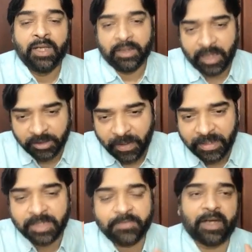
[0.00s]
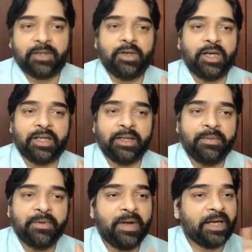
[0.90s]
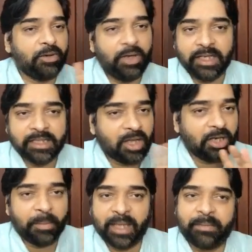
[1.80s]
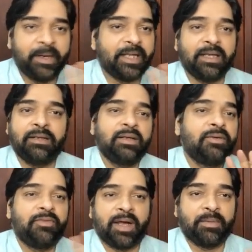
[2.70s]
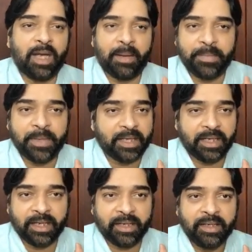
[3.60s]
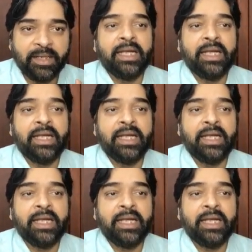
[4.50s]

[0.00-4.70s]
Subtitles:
That's why this factorial came. Factorial is not a mathematical formula, be clear.